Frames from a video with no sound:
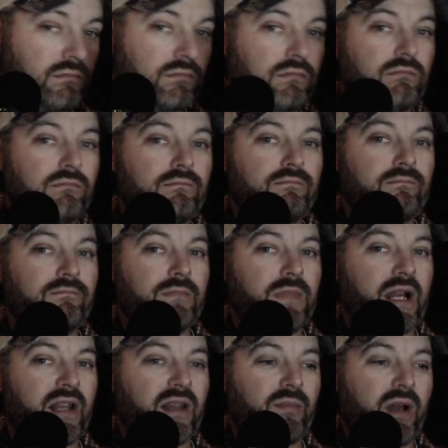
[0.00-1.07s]

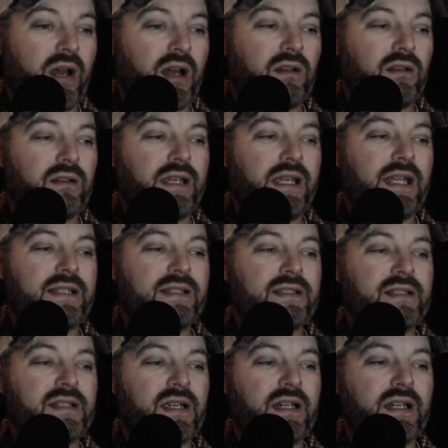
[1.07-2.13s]
Out of the bottle,
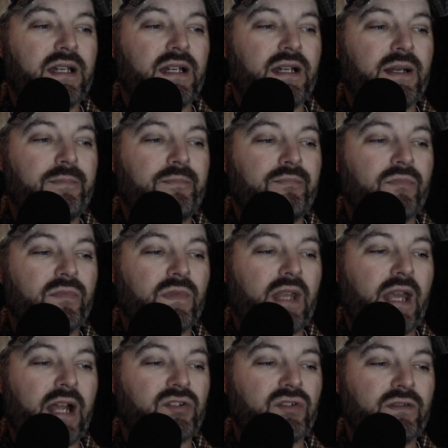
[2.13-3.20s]
it's
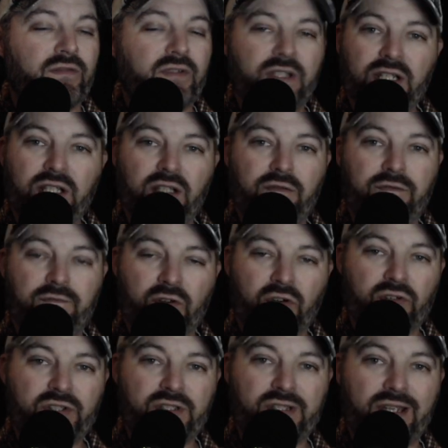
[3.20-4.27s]
actually vanilla
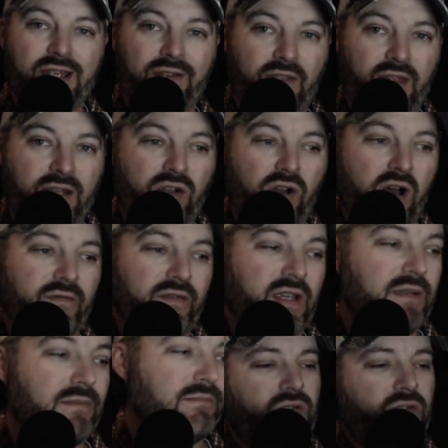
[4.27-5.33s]
first and then
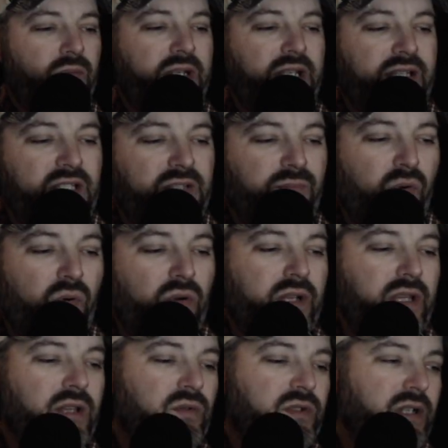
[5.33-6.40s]
coffee. So I'm going to get this poured
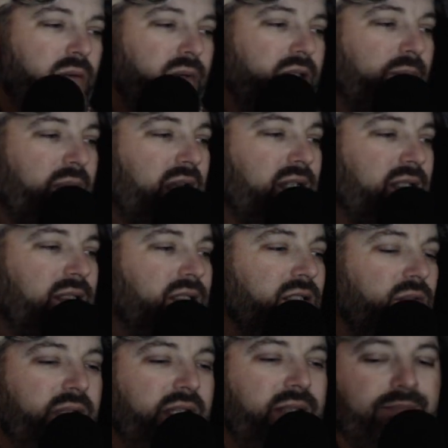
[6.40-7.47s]
and then we'll talk about the bottle a little
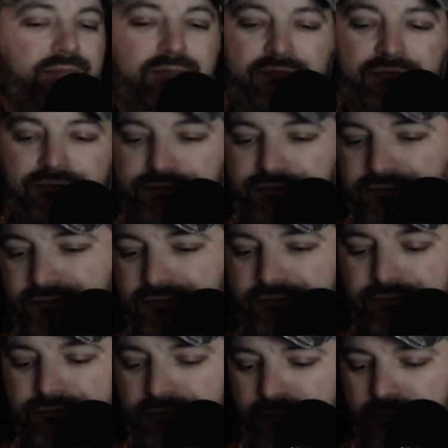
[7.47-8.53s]
bit. I
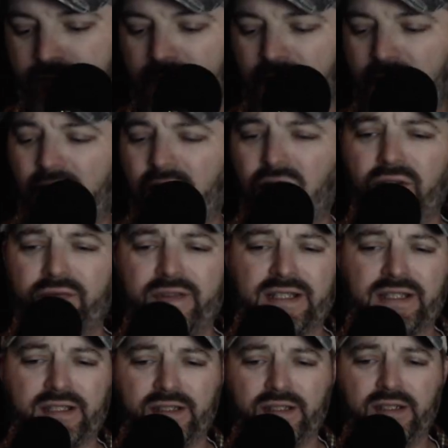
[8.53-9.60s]
don't know if that's